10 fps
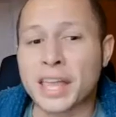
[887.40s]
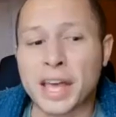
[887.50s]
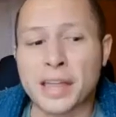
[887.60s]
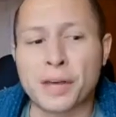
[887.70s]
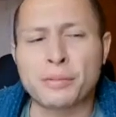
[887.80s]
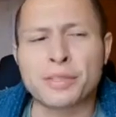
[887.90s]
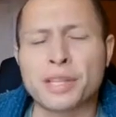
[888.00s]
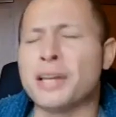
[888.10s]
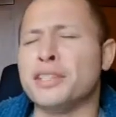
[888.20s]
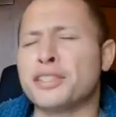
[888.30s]
and that
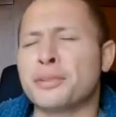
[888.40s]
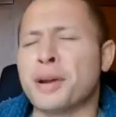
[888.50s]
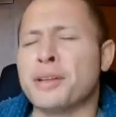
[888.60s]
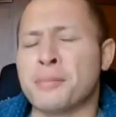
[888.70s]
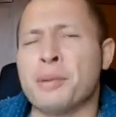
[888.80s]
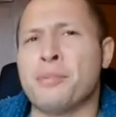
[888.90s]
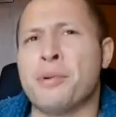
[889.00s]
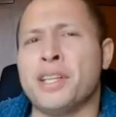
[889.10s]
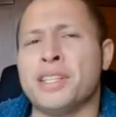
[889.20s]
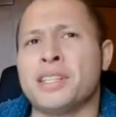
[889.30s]
was just to round out my
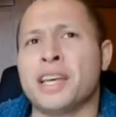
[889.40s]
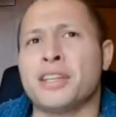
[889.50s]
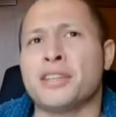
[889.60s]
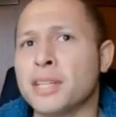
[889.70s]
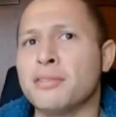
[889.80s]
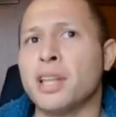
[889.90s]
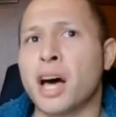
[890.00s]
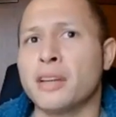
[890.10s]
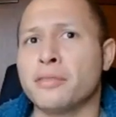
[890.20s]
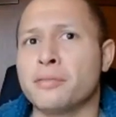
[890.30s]
point is I believe a
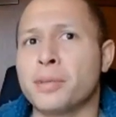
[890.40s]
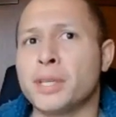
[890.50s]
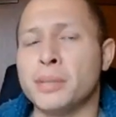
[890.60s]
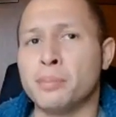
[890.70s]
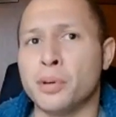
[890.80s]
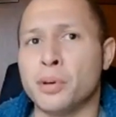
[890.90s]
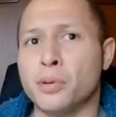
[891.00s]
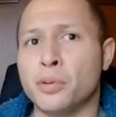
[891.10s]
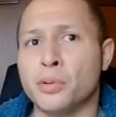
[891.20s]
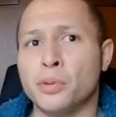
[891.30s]
lot of
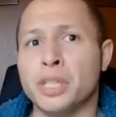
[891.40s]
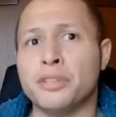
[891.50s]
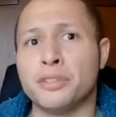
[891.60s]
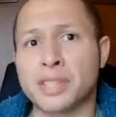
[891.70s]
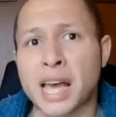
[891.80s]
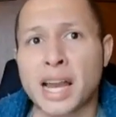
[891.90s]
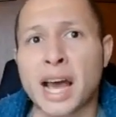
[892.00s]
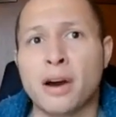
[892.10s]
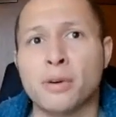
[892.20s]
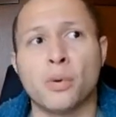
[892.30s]
people who either sat
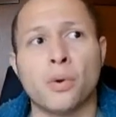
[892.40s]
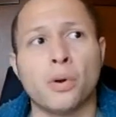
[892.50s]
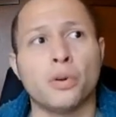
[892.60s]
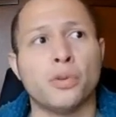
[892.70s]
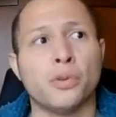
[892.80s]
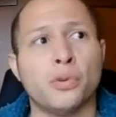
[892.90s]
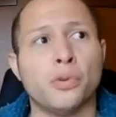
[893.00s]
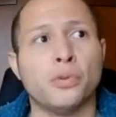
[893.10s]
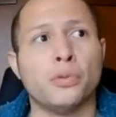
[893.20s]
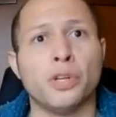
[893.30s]
out or
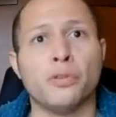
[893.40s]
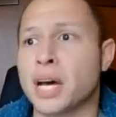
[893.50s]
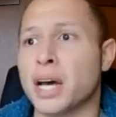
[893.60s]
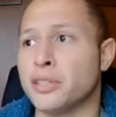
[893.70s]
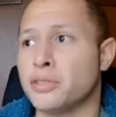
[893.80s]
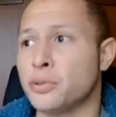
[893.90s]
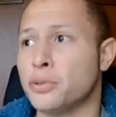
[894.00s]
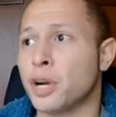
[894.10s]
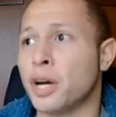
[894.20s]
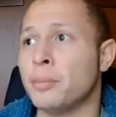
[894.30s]
who flipped sides
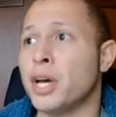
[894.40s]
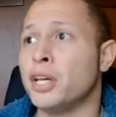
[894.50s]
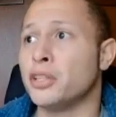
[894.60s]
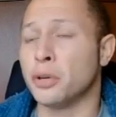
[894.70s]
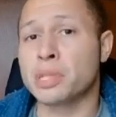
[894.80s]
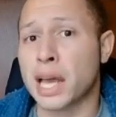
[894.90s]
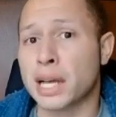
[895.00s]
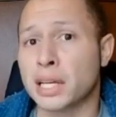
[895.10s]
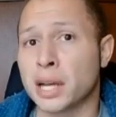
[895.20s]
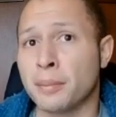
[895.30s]
to Trump, there was an
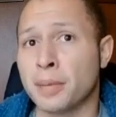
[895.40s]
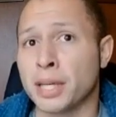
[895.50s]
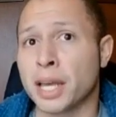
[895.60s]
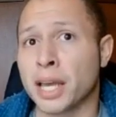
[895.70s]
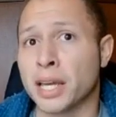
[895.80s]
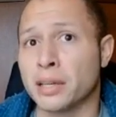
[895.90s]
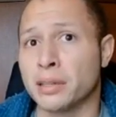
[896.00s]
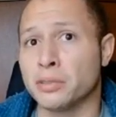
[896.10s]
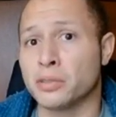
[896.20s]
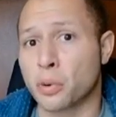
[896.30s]
economic
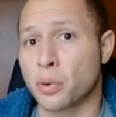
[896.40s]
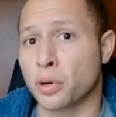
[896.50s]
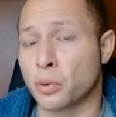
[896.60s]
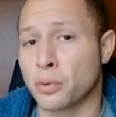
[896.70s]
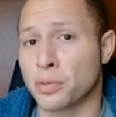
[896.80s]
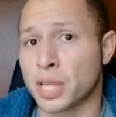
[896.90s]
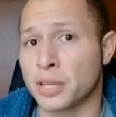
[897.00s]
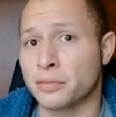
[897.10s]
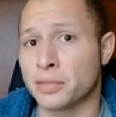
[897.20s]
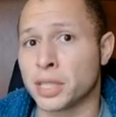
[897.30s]
and quote unquote
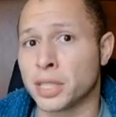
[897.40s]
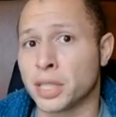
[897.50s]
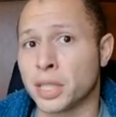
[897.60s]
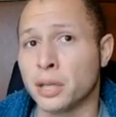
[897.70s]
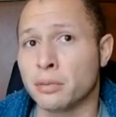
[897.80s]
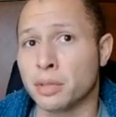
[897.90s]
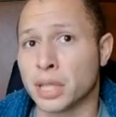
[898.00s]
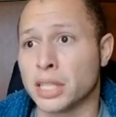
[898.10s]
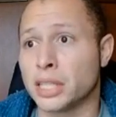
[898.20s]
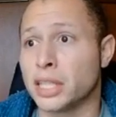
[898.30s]
safety
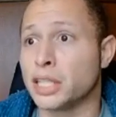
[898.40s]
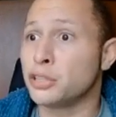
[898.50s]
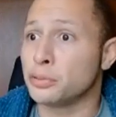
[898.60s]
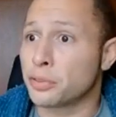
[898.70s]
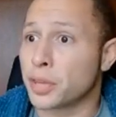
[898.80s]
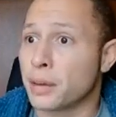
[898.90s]
related issue